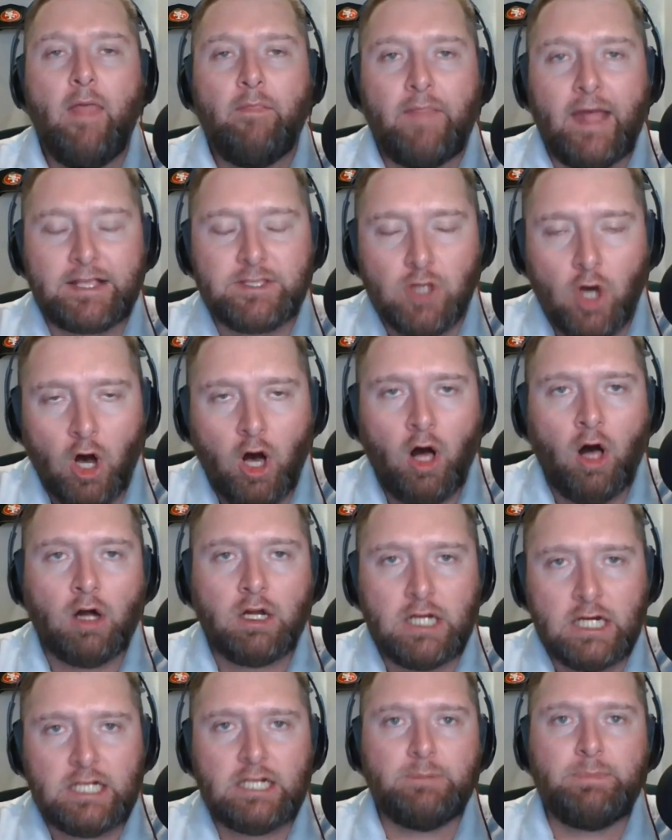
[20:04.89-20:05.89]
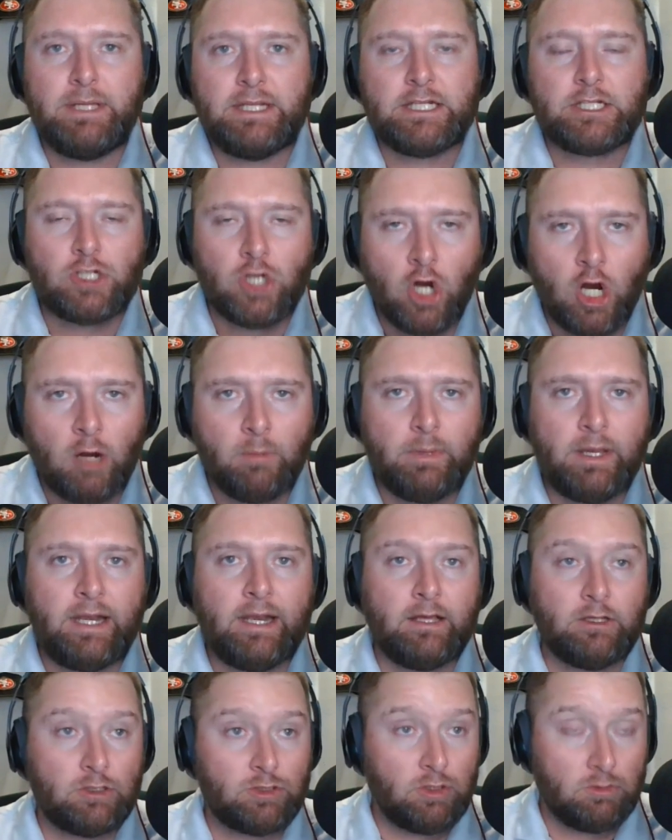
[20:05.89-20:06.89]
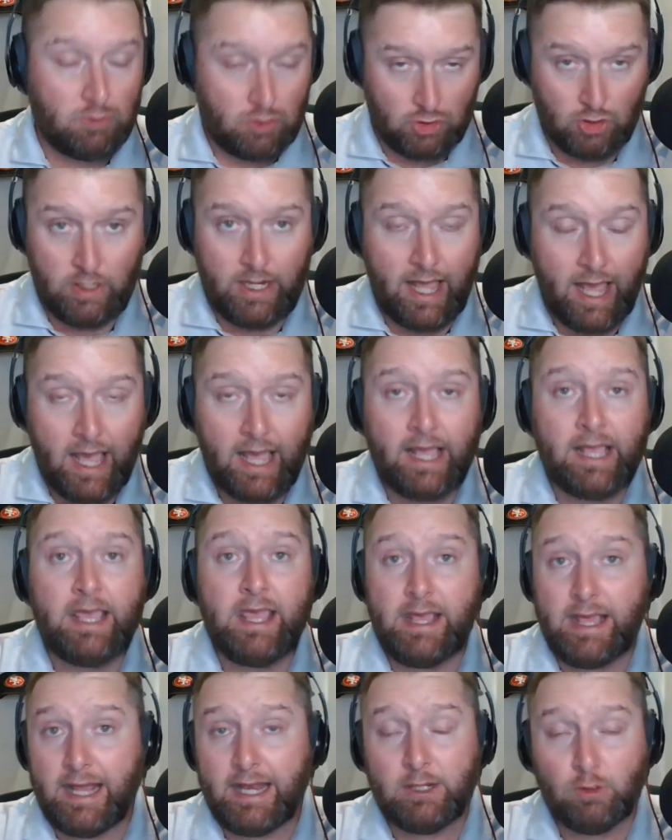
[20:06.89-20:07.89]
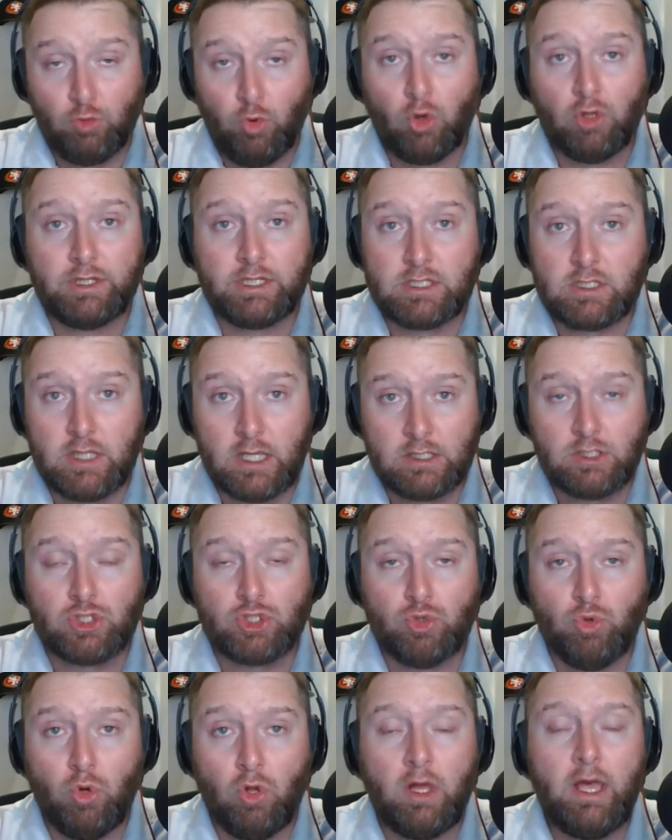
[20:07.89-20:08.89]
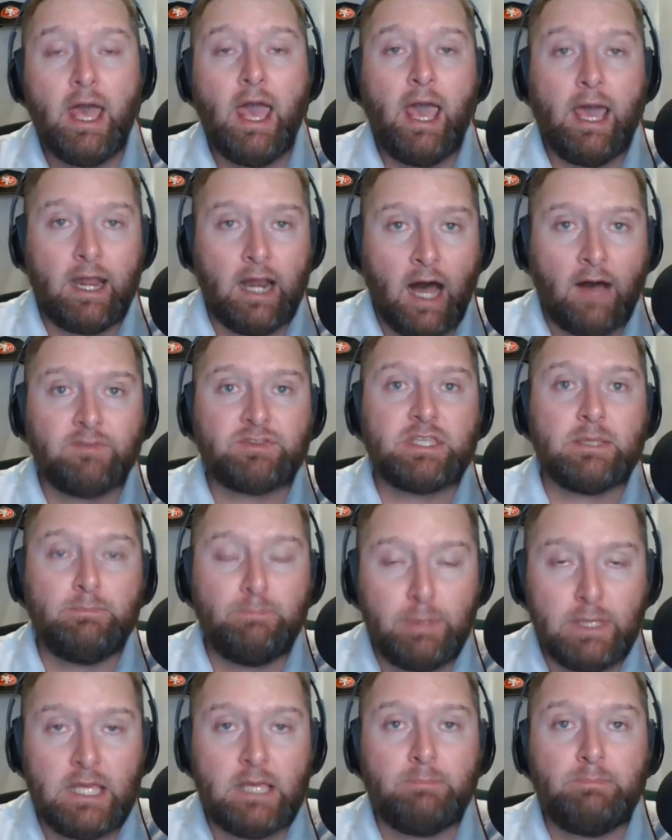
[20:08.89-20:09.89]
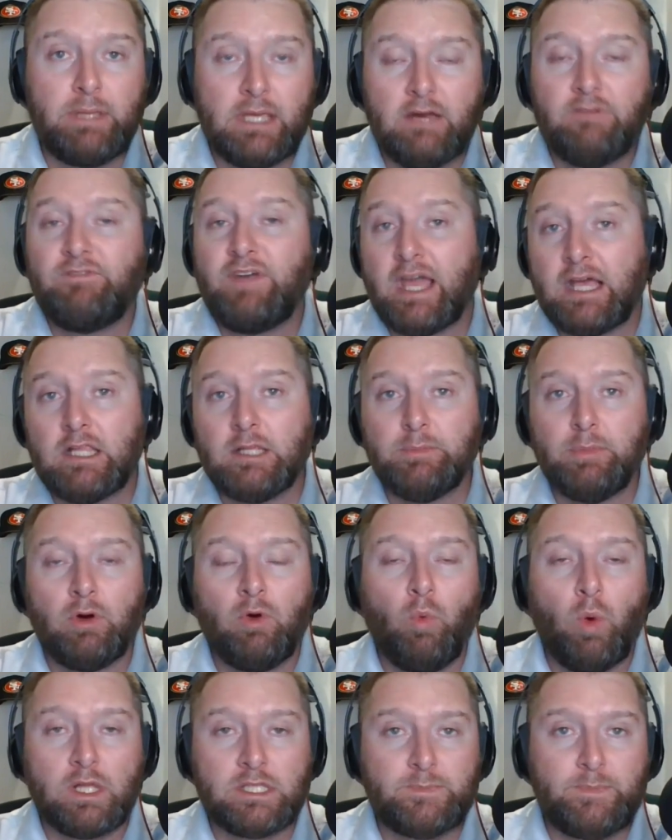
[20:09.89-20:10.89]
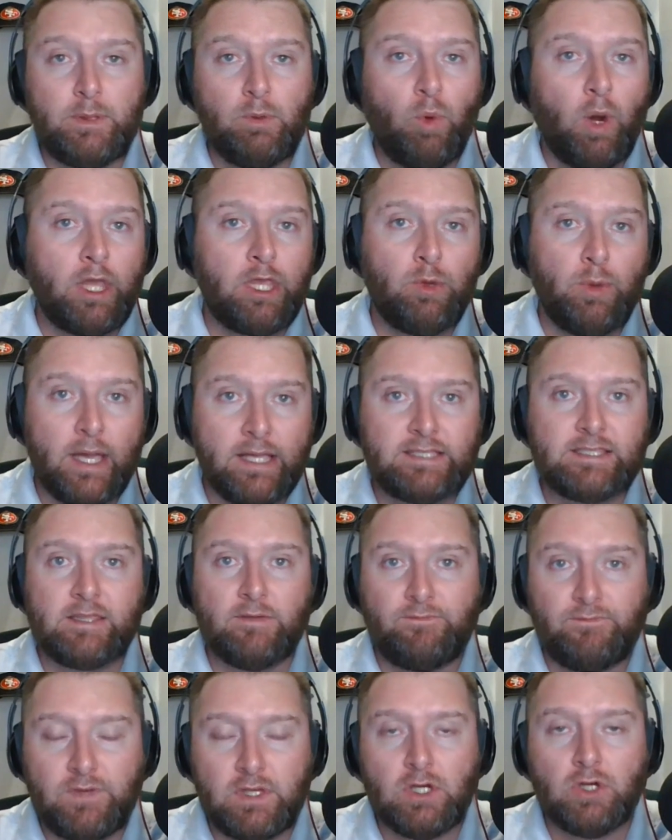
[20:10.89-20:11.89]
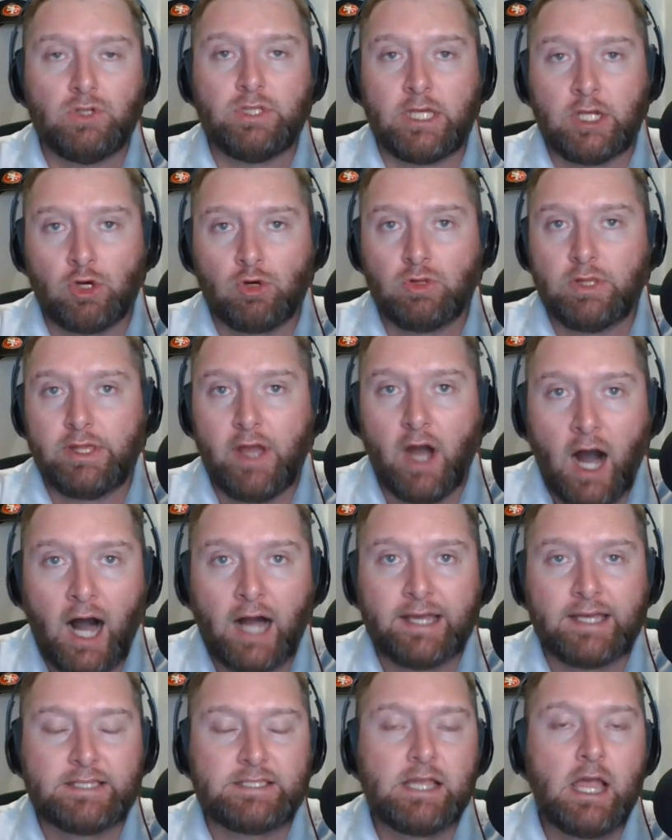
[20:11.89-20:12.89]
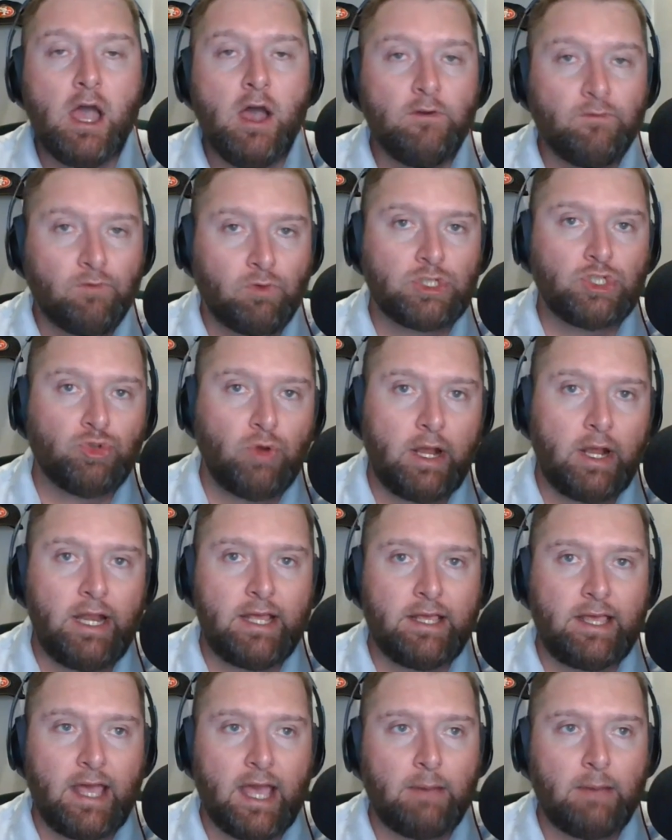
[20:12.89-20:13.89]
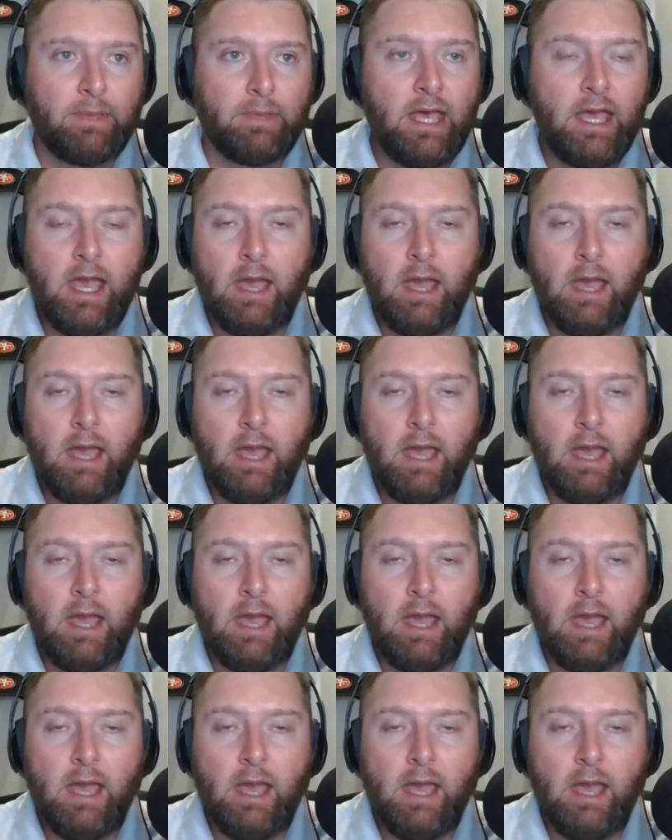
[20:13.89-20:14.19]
That's all going to be determined should A, he get enrolled in school, and obviously B, be available once BYU hits the field in early August for training camp.